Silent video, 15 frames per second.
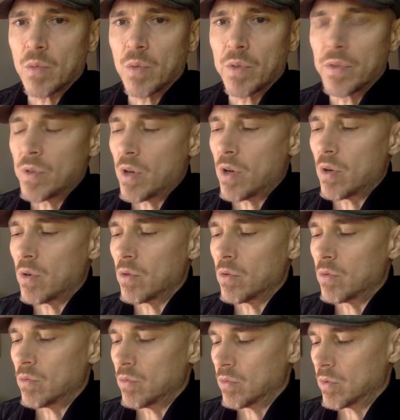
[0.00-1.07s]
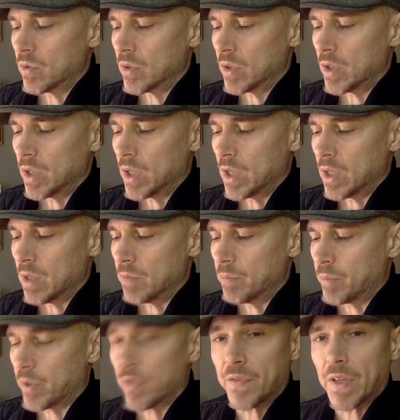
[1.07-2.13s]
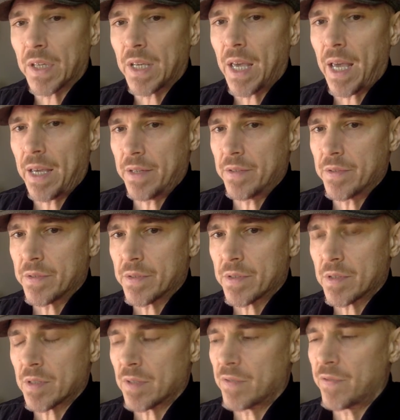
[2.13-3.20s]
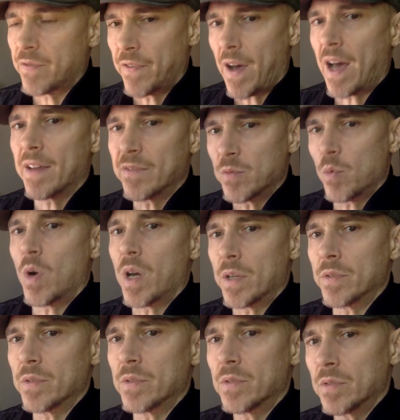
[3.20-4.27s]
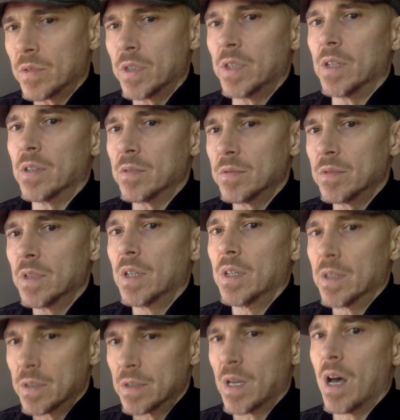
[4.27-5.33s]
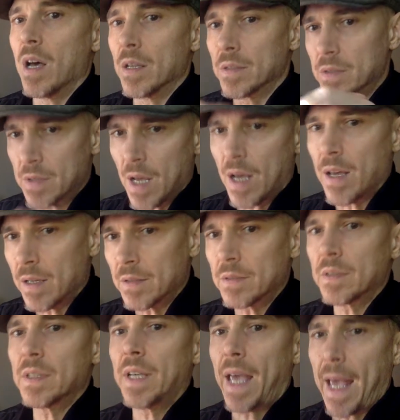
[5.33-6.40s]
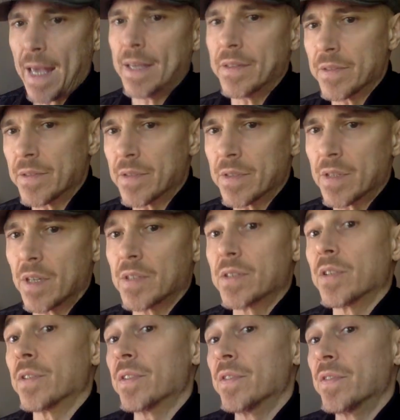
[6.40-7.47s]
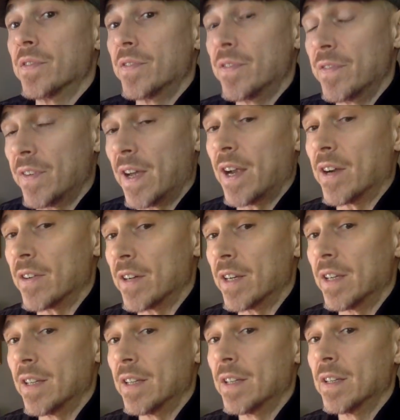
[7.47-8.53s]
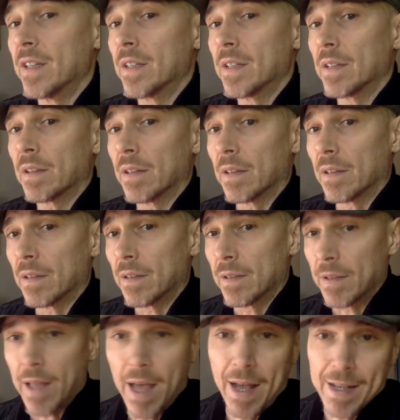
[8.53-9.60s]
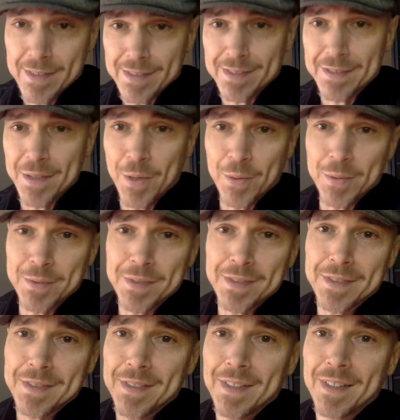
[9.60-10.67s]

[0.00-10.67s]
with no perfect cadence, 5/1, dun dun cadence until the very last notes.